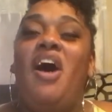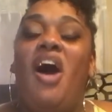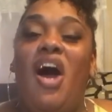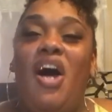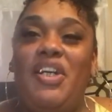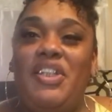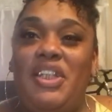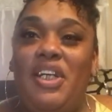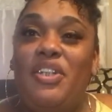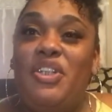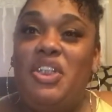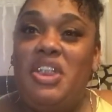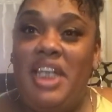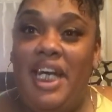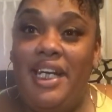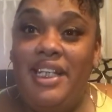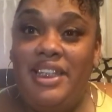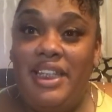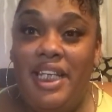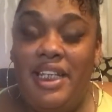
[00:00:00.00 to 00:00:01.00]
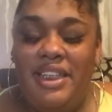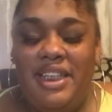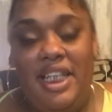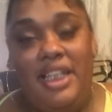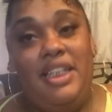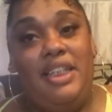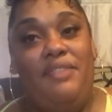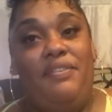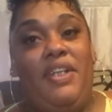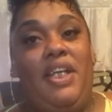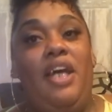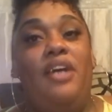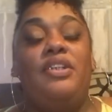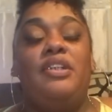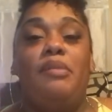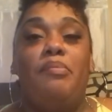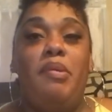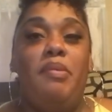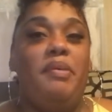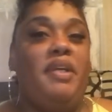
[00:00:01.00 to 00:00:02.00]
Also, share this video
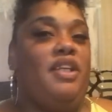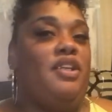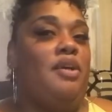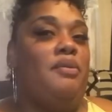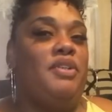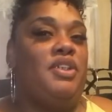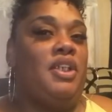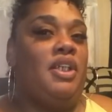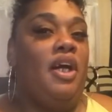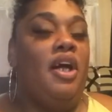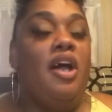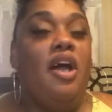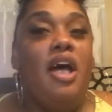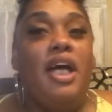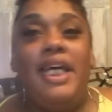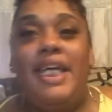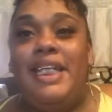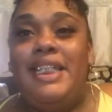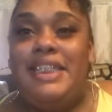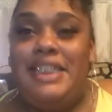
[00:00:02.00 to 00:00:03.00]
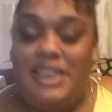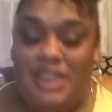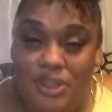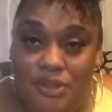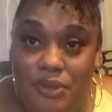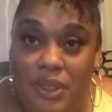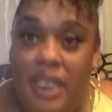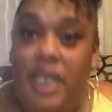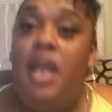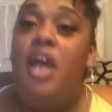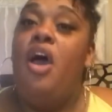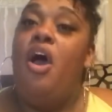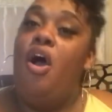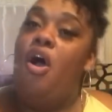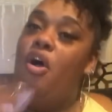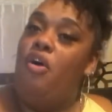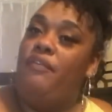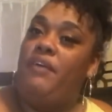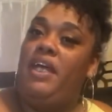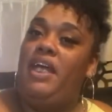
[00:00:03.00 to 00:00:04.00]
so people can know what your girl is doing
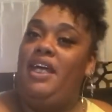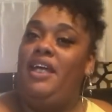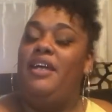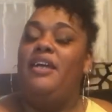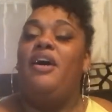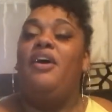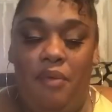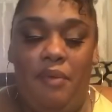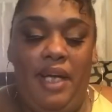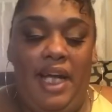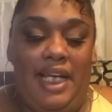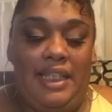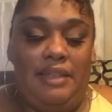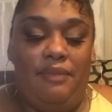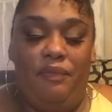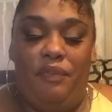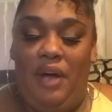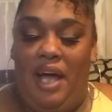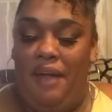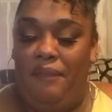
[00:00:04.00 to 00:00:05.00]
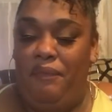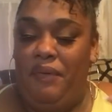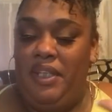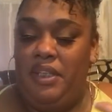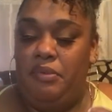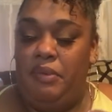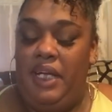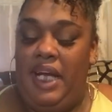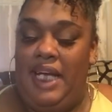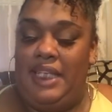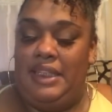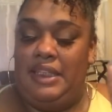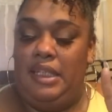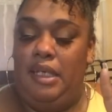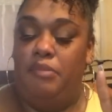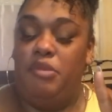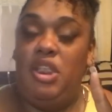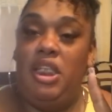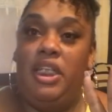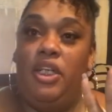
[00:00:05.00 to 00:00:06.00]
over here. We got some fried fish. We got
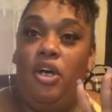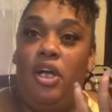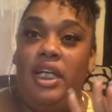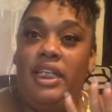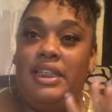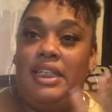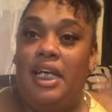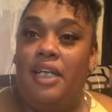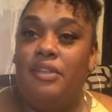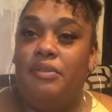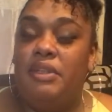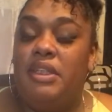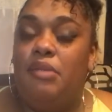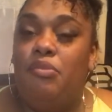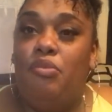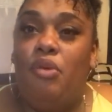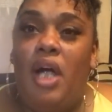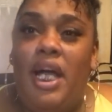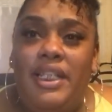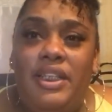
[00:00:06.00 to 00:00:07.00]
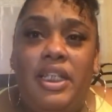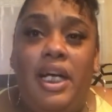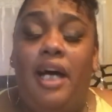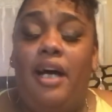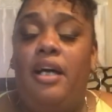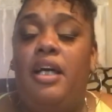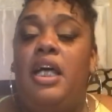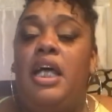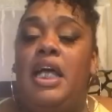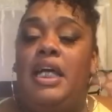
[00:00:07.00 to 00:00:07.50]
some chili garlic sauce with some rice, y'all.